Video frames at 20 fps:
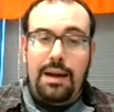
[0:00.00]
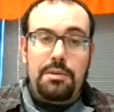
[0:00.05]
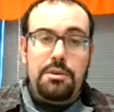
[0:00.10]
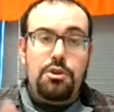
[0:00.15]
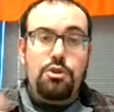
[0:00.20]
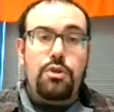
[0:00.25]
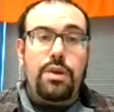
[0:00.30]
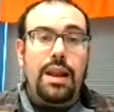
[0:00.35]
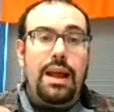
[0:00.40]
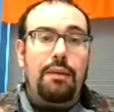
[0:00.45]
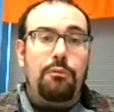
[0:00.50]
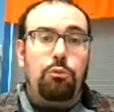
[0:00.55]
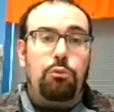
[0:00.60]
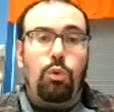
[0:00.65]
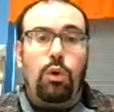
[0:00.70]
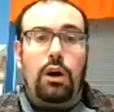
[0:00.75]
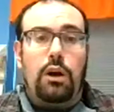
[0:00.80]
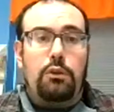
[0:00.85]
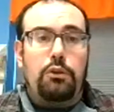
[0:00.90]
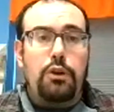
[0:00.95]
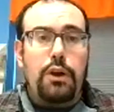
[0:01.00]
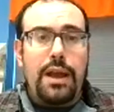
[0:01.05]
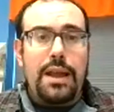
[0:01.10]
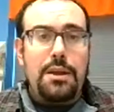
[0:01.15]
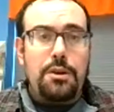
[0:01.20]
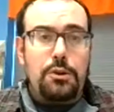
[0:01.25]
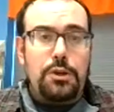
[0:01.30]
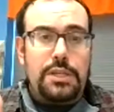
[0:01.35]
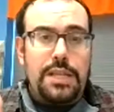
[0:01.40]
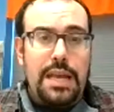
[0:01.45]
You can have water at
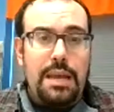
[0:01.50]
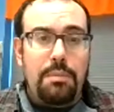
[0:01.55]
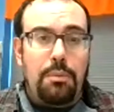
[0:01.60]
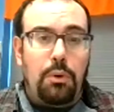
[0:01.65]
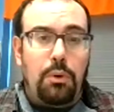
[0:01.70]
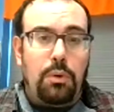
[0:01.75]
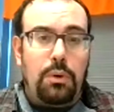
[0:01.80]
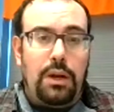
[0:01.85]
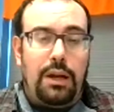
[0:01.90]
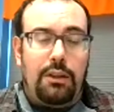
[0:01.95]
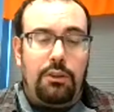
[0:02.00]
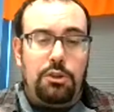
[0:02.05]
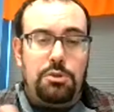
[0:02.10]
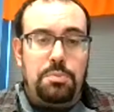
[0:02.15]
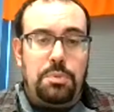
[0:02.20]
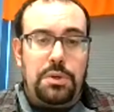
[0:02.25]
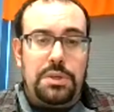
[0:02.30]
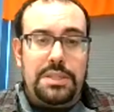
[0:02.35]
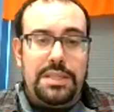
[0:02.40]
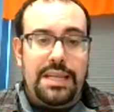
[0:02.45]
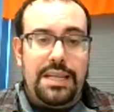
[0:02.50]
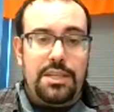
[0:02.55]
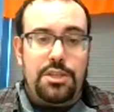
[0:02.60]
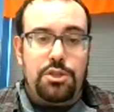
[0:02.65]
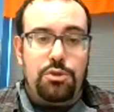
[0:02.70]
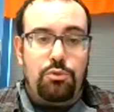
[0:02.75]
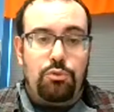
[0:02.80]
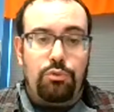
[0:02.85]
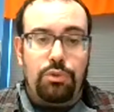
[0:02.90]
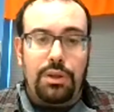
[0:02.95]
your table. College Board
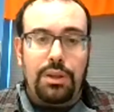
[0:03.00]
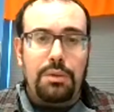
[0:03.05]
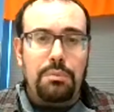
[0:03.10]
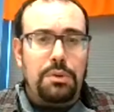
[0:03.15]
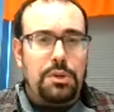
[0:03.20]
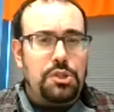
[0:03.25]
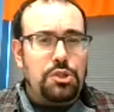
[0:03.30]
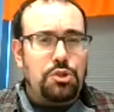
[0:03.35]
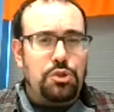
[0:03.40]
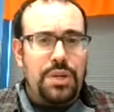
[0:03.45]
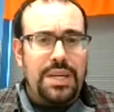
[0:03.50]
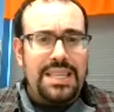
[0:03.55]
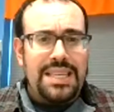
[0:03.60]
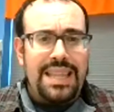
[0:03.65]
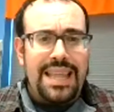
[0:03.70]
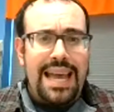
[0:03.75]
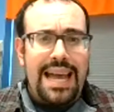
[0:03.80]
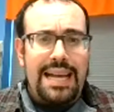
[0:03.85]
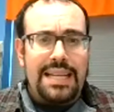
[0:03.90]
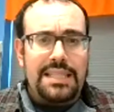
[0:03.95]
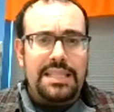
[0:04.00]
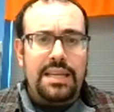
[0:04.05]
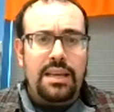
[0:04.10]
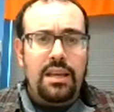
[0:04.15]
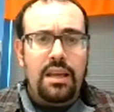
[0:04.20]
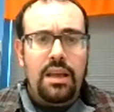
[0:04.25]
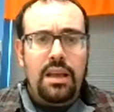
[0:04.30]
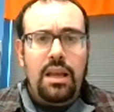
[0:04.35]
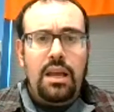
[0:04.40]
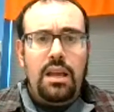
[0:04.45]
tests really restrict that.
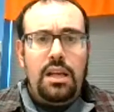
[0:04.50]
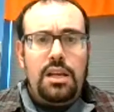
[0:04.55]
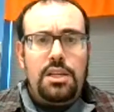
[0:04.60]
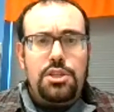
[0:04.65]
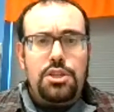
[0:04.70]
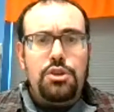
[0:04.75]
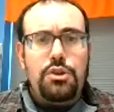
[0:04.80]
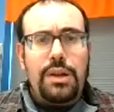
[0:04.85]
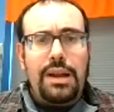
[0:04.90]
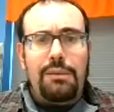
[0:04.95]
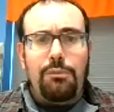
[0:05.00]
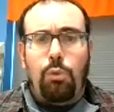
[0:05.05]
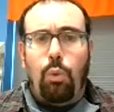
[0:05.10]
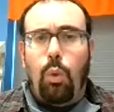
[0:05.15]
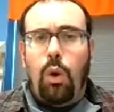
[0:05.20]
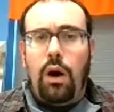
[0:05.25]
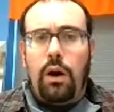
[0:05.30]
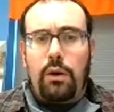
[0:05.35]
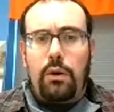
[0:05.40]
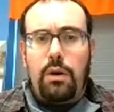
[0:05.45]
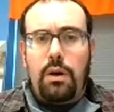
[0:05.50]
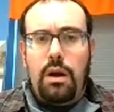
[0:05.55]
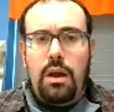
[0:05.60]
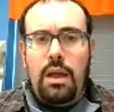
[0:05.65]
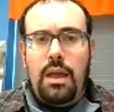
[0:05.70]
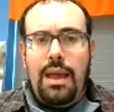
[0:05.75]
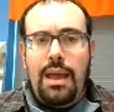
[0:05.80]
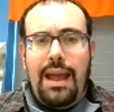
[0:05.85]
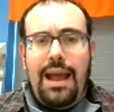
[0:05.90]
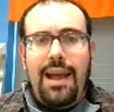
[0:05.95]
So you can have water,
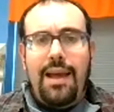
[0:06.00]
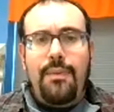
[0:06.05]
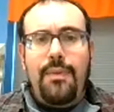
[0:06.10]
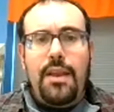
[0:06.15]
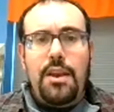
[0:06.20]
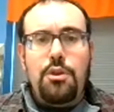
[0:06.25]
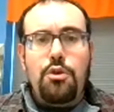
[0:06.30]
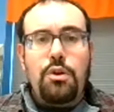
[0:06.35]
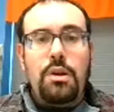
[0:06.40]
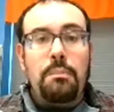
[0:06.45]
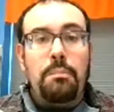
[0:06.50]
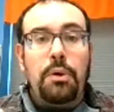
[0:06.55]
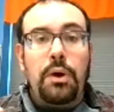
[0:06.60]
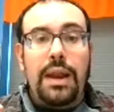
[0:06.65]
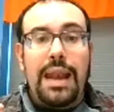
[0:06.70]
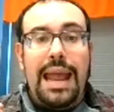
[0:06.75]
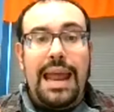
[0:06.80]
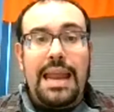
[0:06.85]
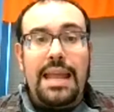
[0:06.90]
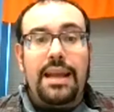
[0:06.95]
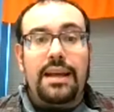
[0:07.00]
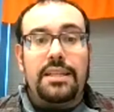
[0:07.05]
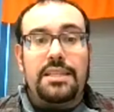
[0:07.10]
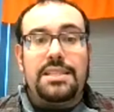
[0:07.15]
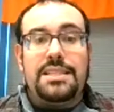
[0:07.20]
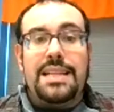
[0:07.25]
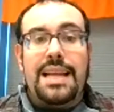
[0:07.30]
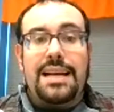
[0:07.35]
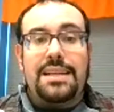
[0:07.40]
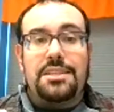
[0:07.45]
and then you can put any kind of
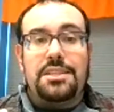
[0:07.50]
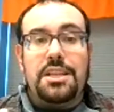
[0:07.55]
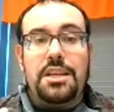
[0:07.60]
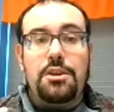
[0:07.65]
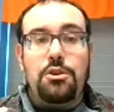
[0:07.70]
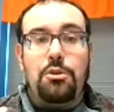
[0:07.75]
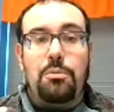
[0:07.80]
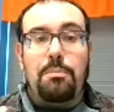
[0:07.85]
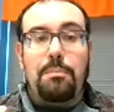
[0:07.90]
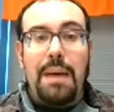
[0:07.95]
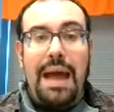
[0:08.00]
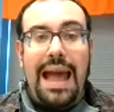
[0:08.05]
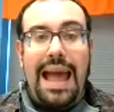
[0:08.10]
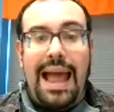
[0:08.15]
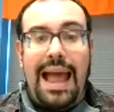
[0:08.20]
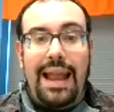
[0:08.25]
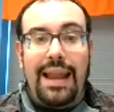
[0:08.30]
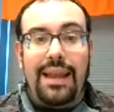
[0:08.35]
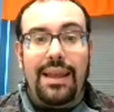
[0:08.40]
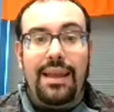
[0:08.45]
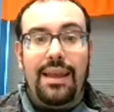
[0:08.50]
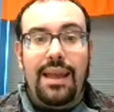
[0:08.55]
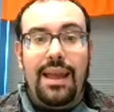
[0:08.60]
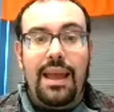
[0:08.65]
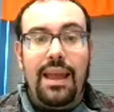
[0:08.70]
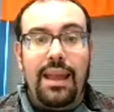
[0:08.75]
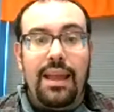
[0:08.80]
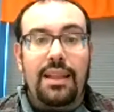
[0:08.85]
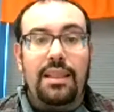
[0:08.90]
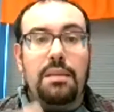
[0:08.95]
snacks in your bag
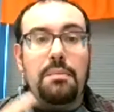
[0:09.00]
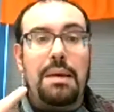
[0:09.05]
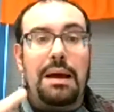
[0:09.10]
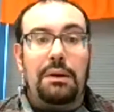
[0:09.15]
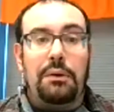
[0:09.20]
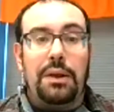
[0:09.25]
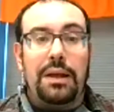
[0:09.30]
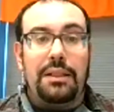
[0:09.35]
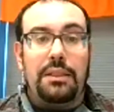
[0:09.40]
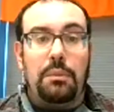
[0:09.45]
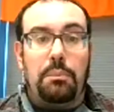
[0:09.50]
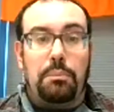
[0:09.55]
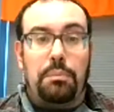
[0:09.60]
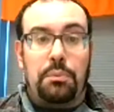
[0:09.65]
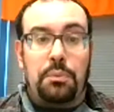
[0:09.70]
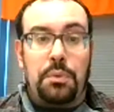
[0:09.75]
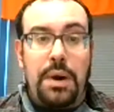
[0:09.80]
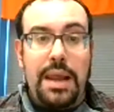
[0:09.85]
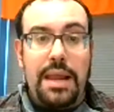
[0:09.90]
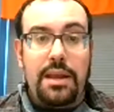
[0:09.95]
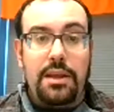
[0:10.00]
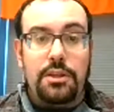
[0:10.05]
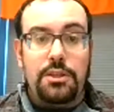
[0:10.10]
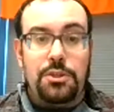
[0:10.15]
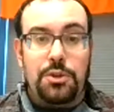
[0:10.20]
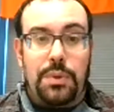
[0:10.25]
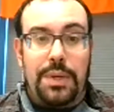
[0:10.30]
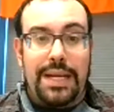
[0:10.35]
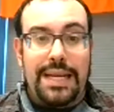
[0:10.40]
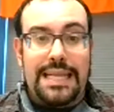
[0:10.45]
and get them out at the break
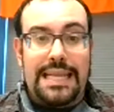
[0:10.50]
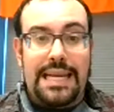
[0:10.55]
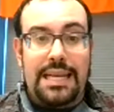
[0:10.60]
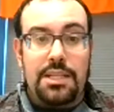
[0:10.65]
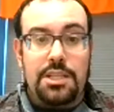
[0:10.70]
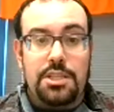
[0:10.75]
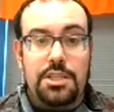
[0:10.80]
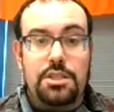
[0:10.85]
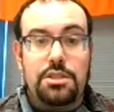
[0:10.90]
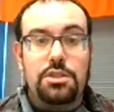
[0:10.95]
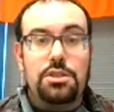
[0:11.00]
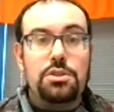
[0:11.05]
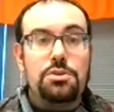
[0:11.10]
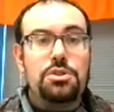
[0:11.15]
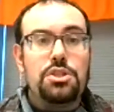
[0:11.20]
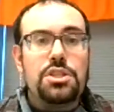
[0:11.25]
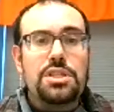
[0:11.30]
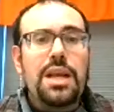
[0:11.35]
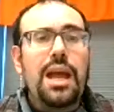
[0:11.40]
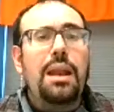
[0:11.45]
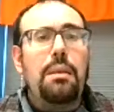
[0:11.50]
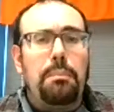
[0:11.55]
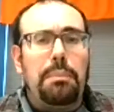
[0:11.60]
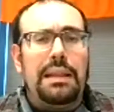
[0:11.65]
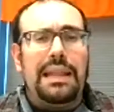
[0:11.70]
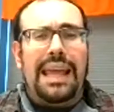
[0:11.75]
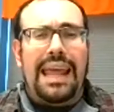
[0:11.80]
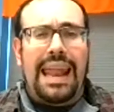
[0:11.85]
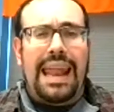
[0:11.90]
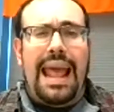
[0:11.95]
during tests. So just kind of
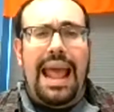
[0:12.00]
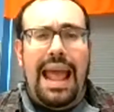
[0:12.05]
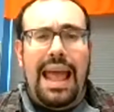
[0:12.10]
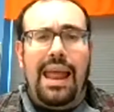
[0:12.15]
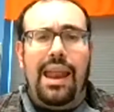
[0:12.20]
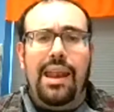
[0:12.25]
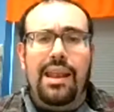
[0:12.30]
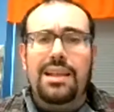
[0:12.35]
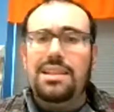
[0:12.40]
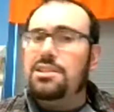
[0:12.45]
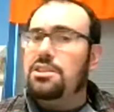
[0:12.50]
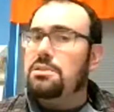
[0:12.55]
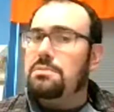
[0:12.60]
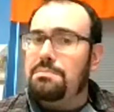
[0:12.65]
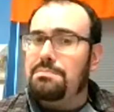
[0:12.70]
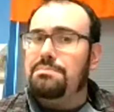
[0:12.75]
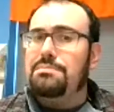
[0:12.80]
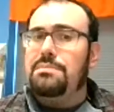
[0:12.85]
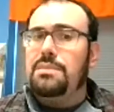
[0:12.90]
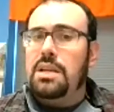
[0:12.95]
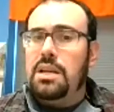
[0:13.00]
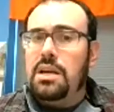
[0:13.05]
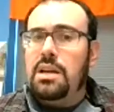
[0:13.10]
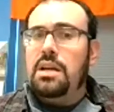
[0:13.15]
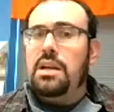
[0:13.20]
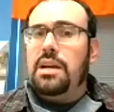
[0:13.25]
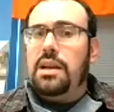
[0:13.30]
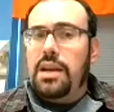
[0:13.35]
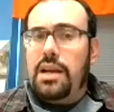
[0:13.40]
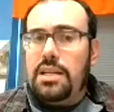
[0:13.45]
plan ahead. It's
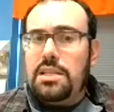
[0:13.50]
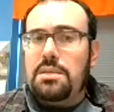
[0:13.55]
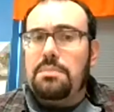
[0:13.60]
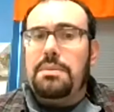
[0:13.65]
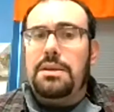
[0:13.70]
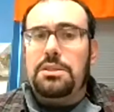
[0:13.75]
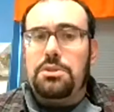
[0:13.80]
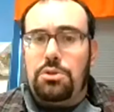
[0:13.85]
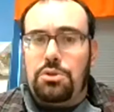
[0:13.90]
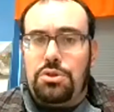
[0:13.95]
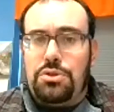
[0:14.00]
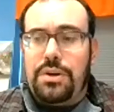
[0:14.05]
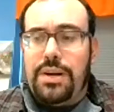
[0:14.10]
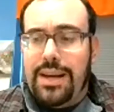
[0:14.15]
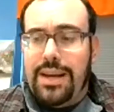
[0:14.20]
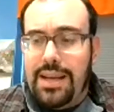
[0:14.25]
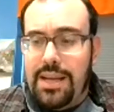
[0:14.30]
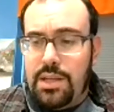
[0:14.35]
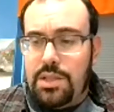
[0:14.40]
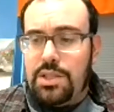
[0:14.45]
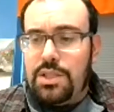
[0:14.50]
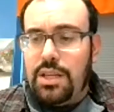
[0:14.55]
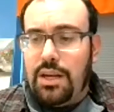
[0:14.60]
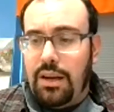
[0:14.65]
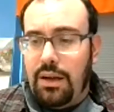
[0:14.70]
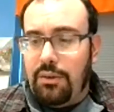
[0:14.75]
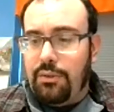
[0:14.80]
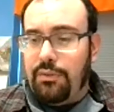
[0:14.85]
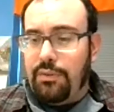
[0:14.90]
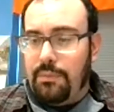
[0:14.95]
a mental strain. It's
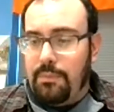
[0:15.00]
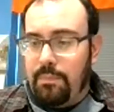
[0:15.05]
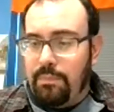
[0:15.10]
tough.